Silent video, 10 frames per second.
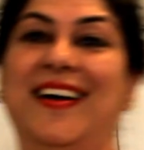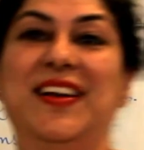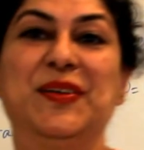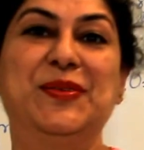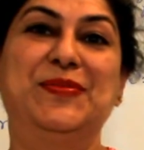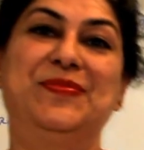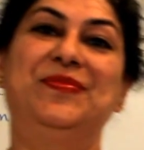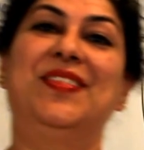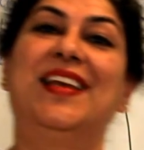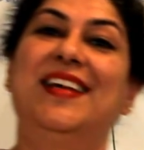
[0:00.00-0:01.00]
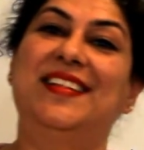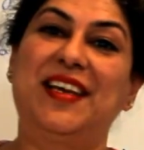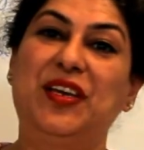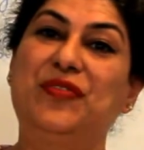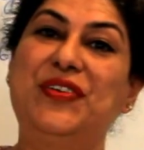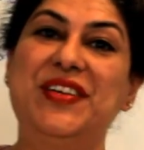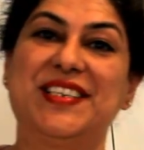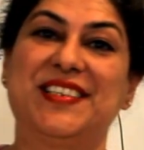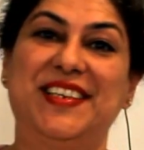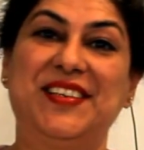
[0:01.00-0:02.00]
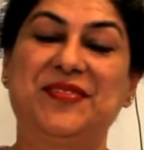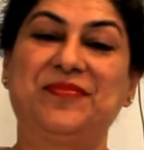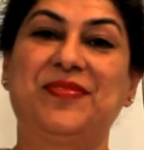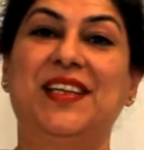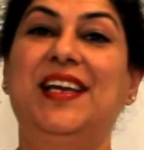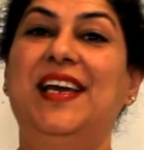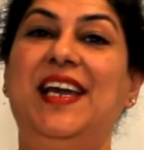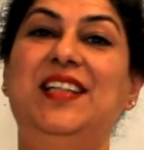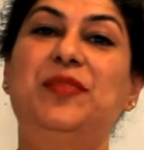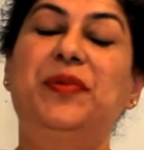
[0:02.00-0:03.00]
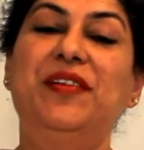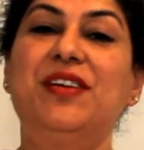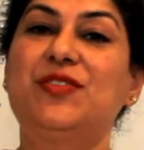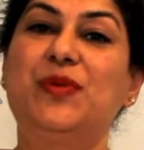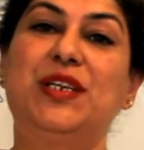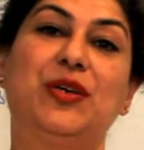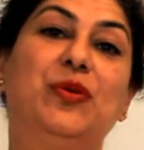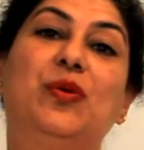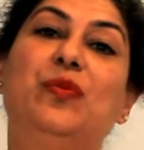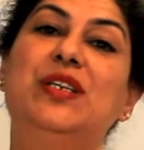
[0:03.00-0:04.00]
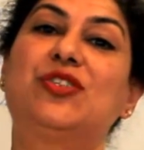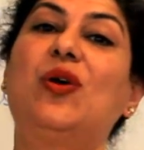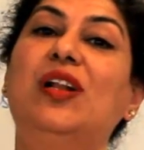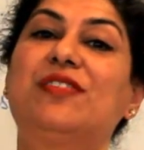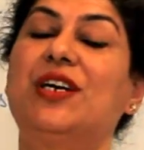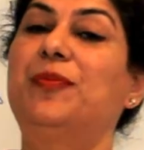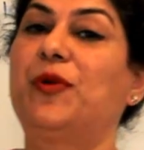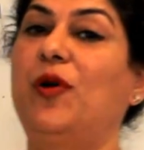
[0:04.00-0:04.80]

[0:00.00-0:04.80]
Hello, thank you for returning. In the previous video, we solved a